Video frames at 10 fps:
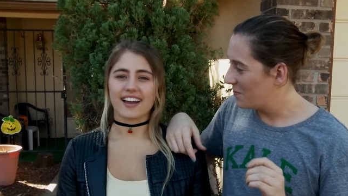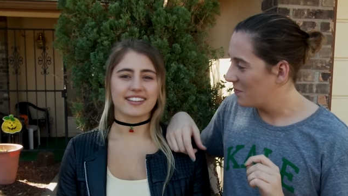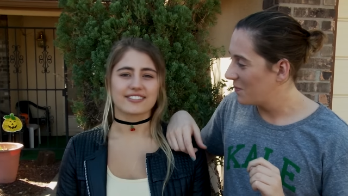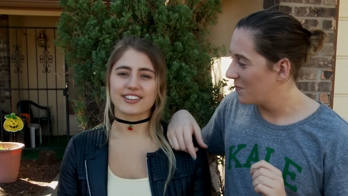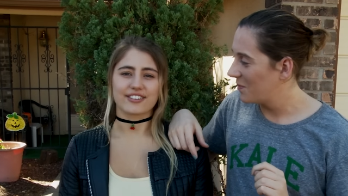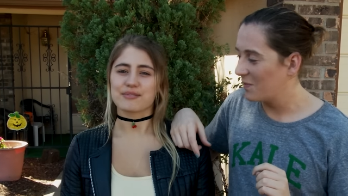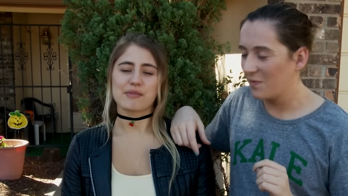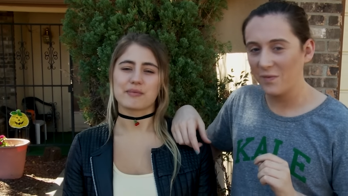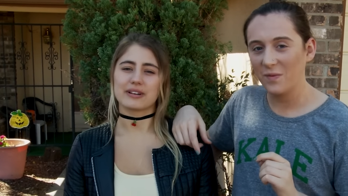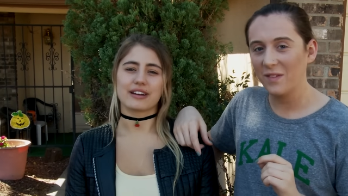Speaker 1: I loved every
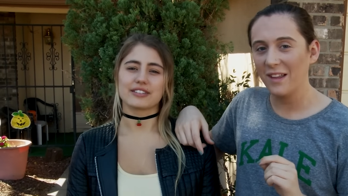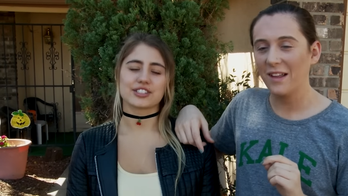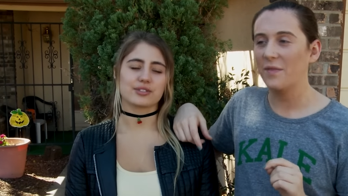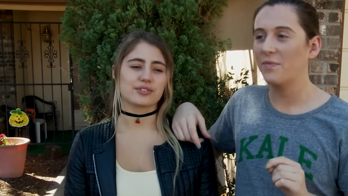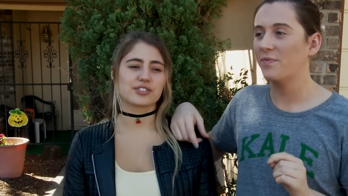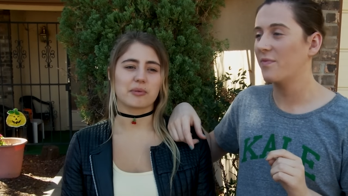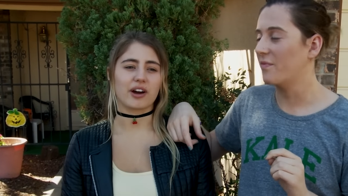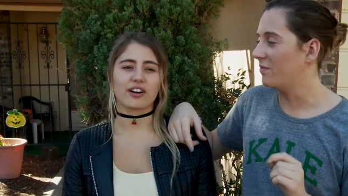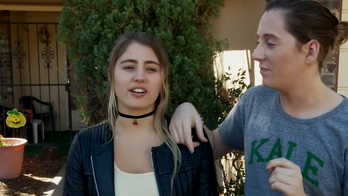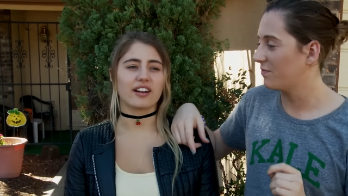moment of it. She was spot
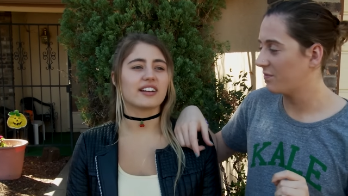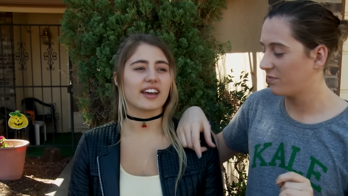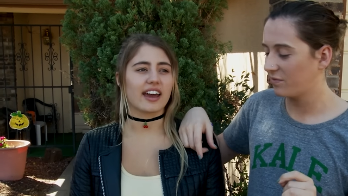on